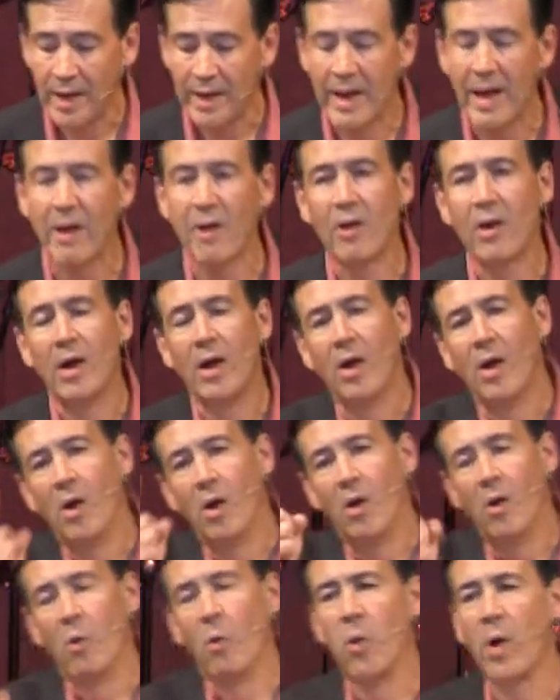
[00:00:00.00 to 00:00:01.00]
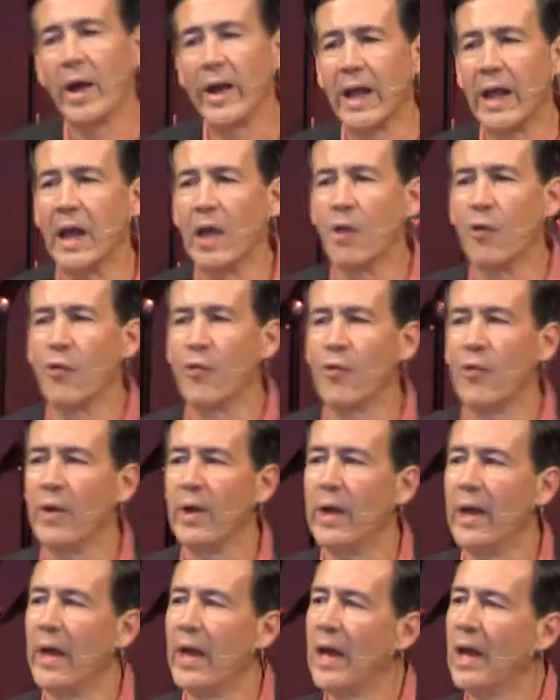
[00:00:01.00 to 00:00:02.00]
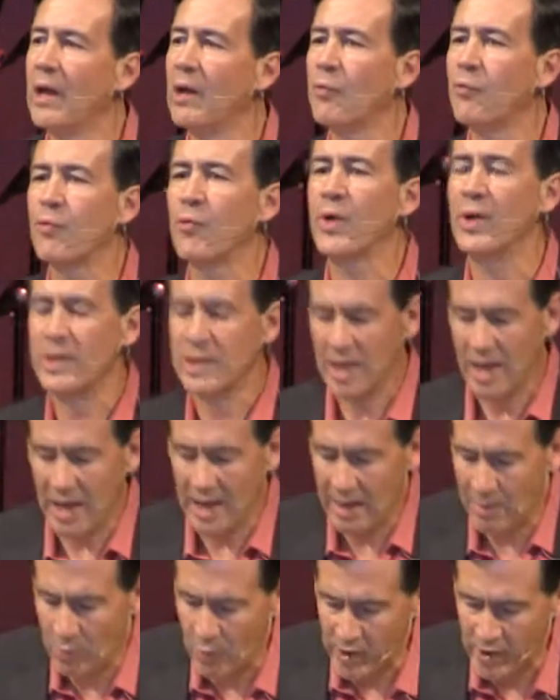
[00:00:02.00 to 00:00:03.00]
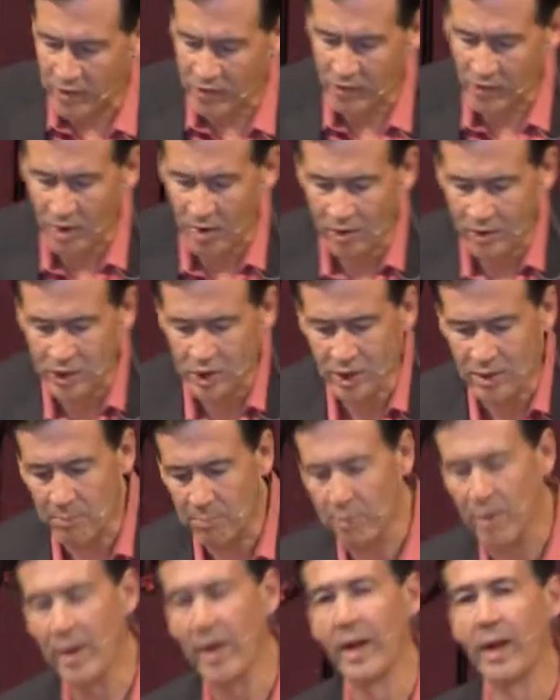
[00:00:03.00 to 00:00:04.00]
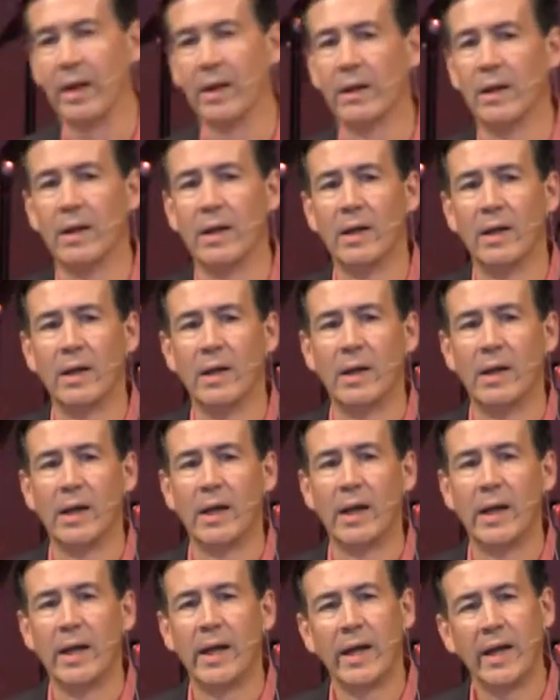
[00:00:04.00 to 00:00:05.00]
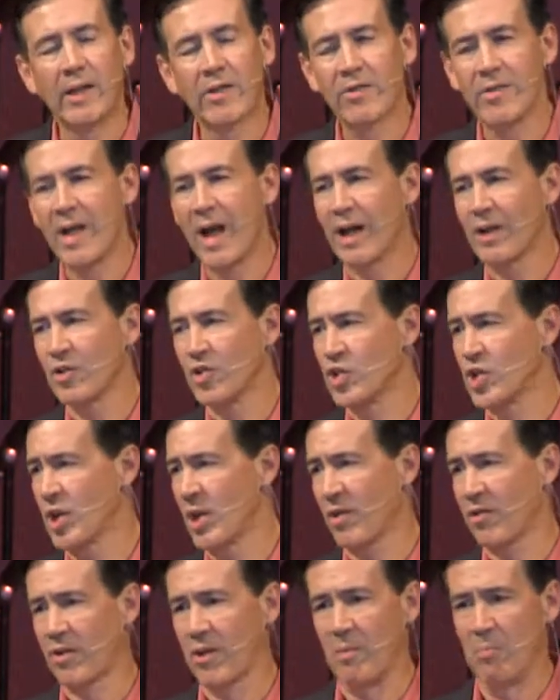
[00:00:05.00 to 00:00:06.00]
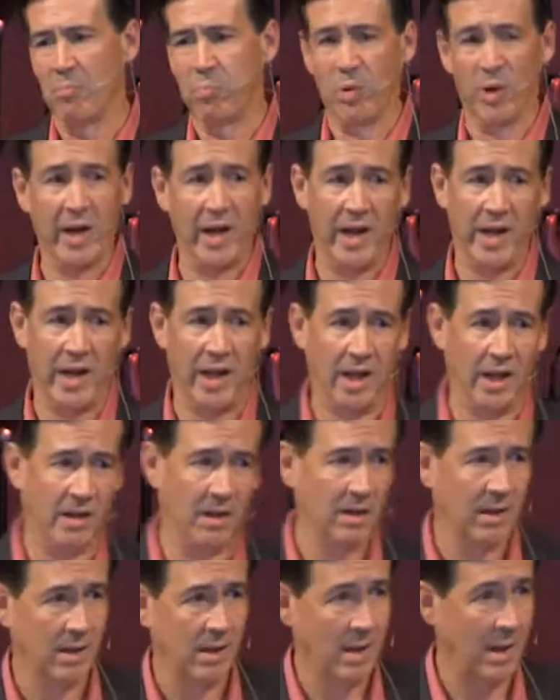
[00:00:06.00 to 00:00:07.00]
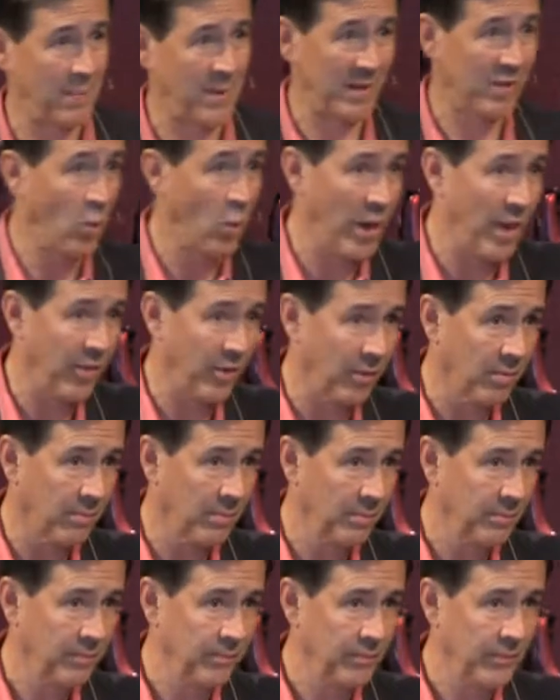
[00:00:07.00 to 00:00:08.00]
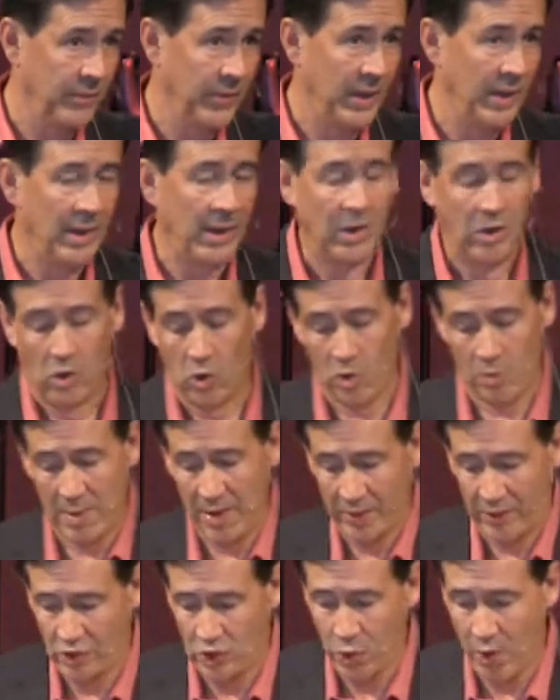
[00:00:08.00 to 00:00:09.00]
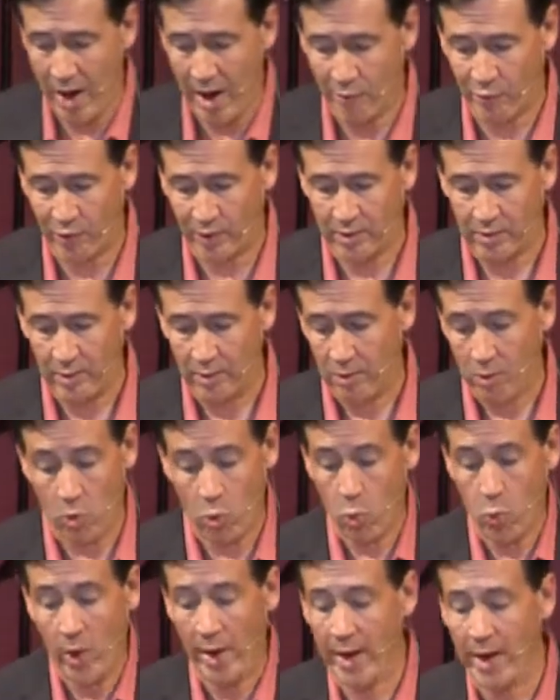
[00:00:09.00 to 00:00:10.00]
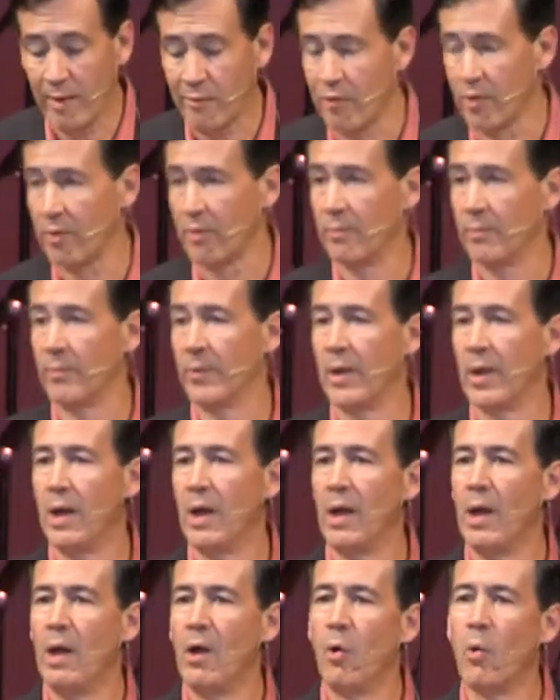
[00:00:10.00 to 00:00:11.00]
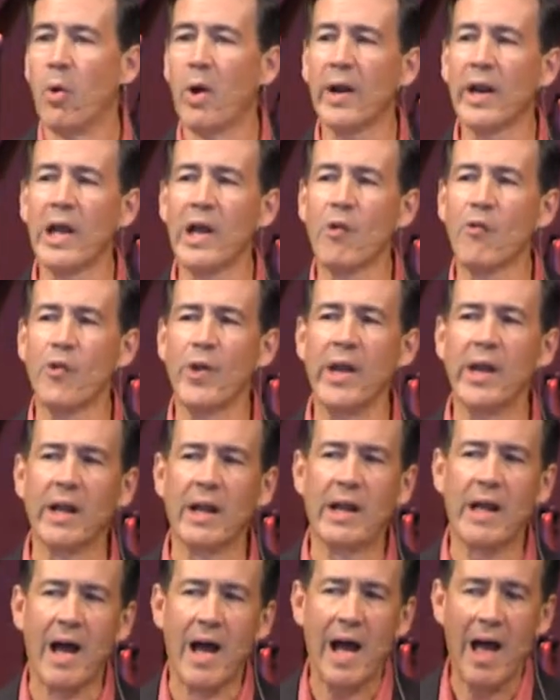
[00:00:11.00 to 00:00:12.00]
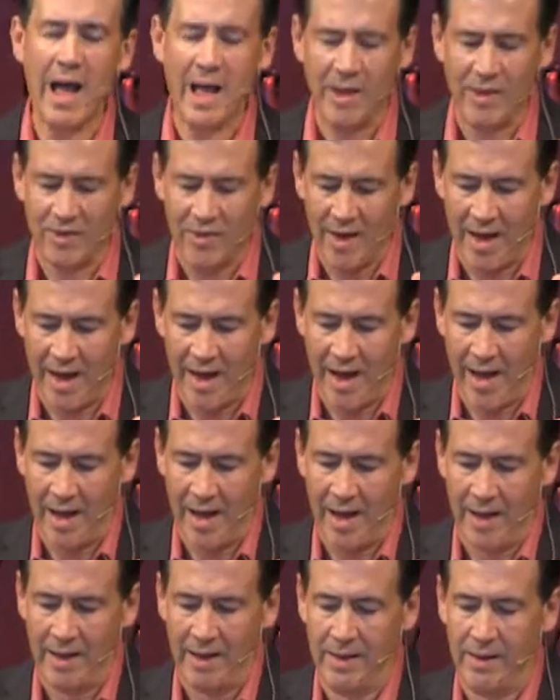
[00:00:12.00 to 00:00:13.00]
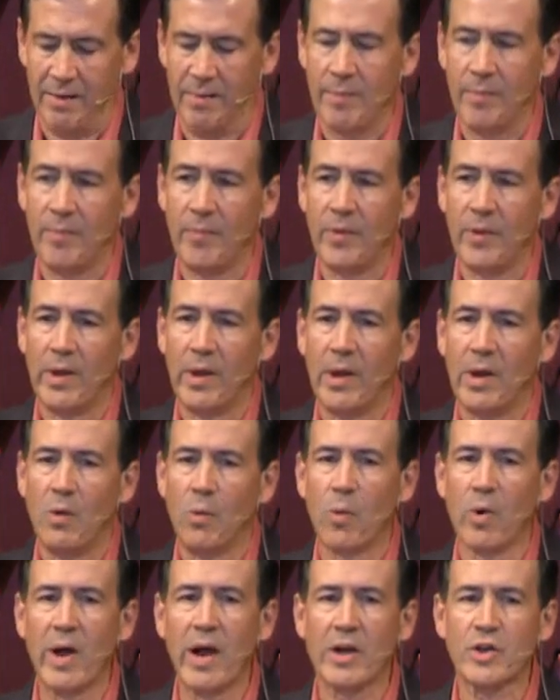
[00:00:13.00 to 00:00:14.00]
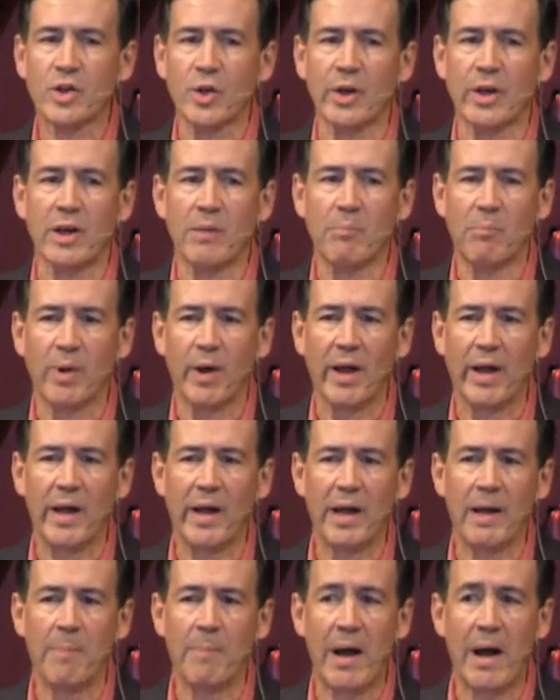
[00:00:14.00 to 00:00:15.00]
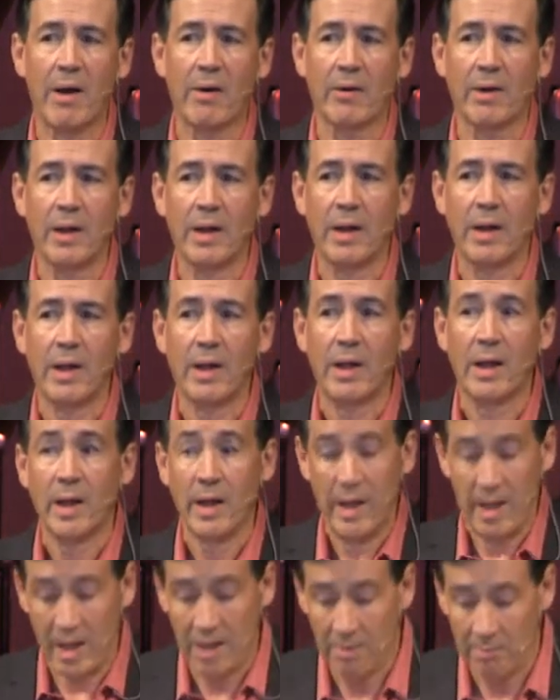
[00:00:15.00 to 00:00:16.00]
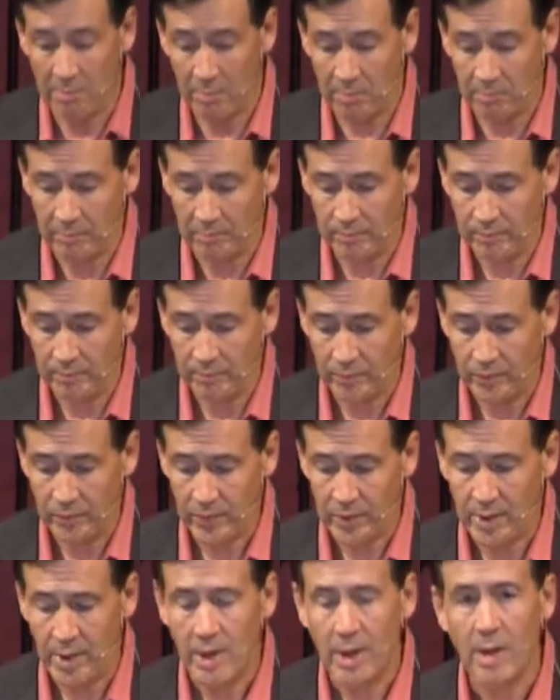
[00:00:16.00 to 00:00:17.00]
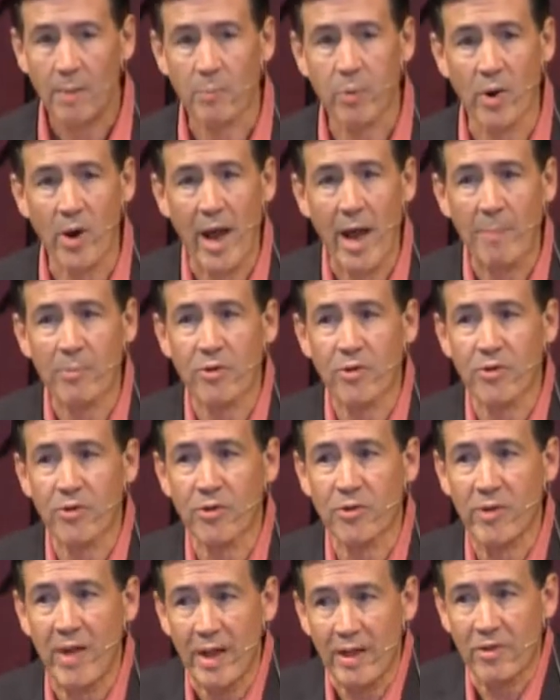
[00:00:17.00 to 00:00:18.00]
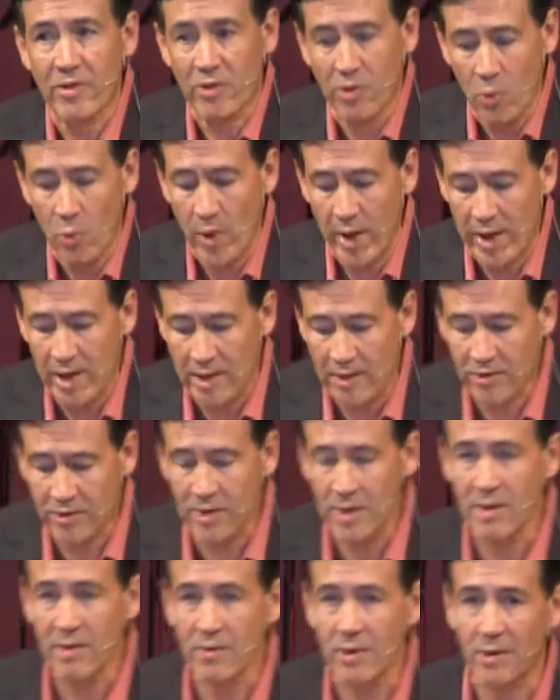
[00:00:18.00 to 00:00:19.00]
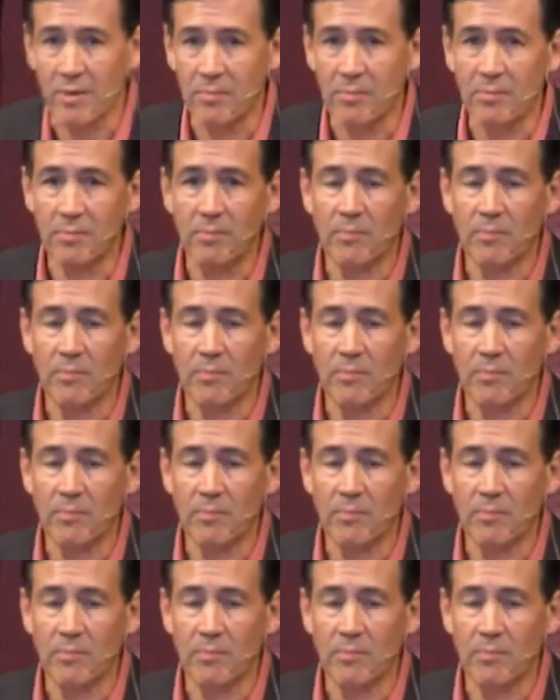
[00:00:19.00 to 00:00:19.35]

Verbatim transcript: Now, what if every time we start to complain, it's not just complaining about the weather or about the traffic or whatever. What if, in God's eye, we're actually complaining about Him? Perhaps that's the way He sees it.